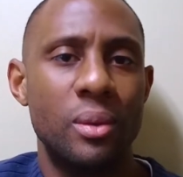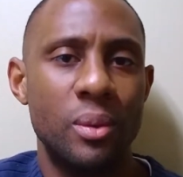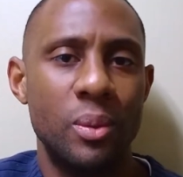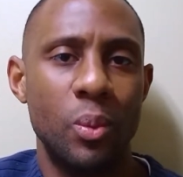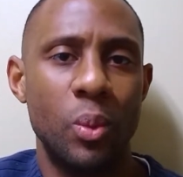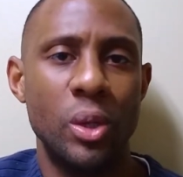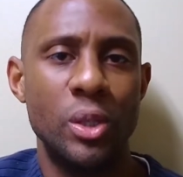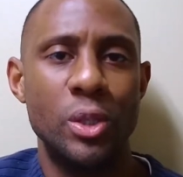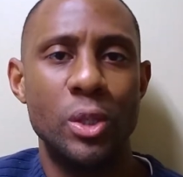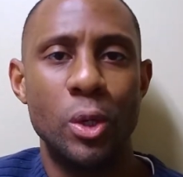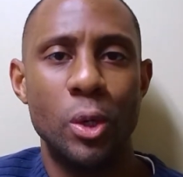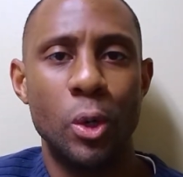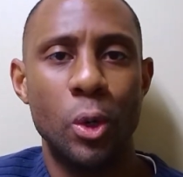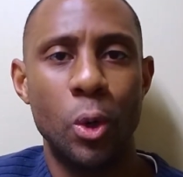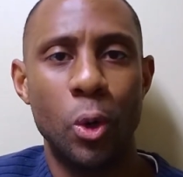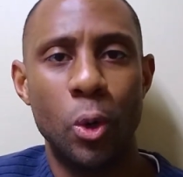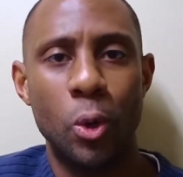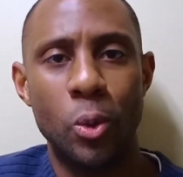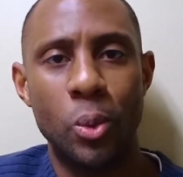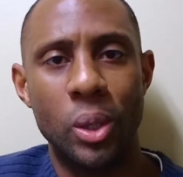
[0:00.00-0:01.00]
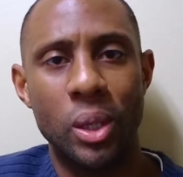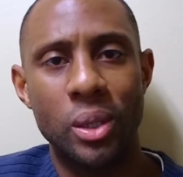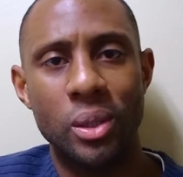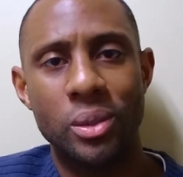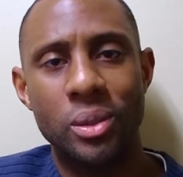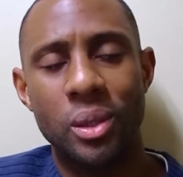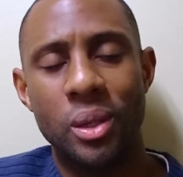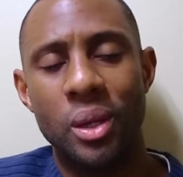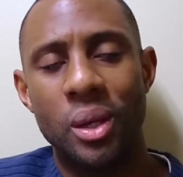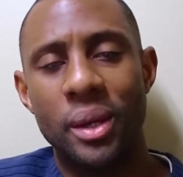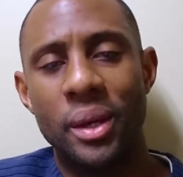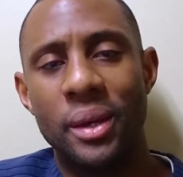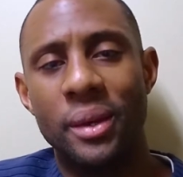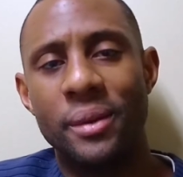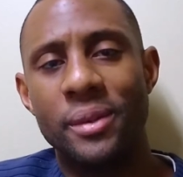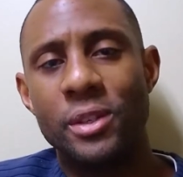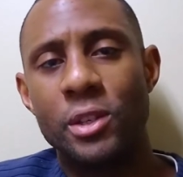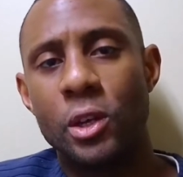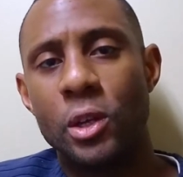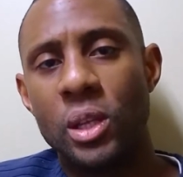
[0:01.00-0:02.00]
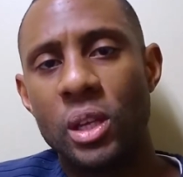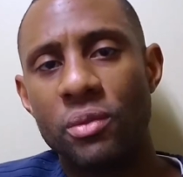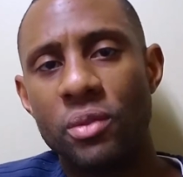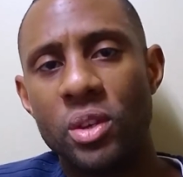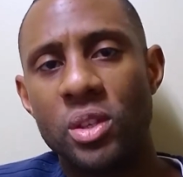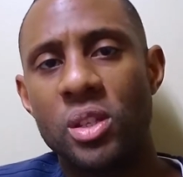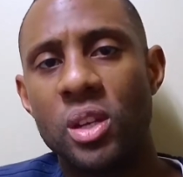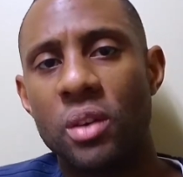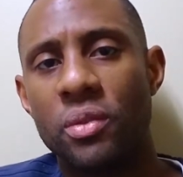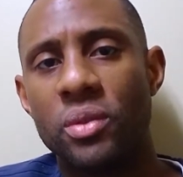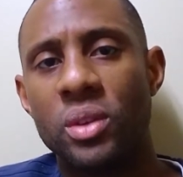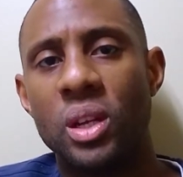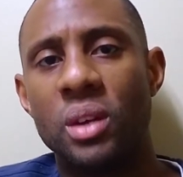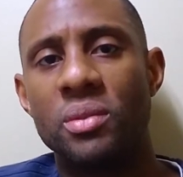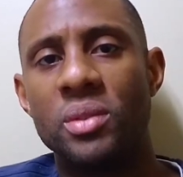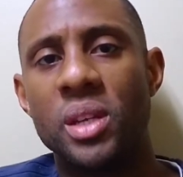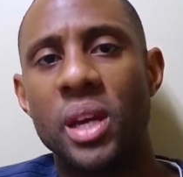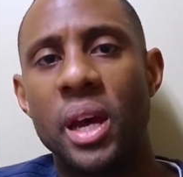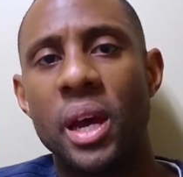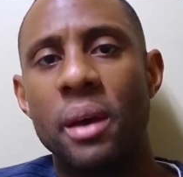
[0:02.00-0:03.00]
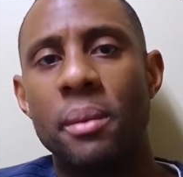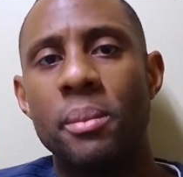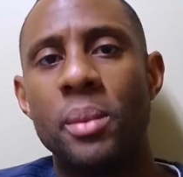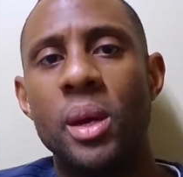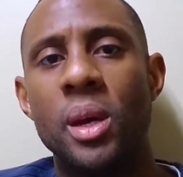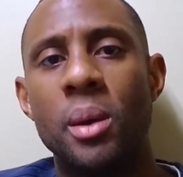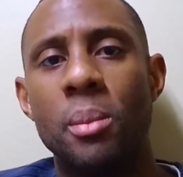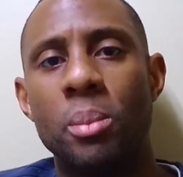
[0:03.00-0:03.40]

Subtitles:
what your goal was. So leave yourself enough time,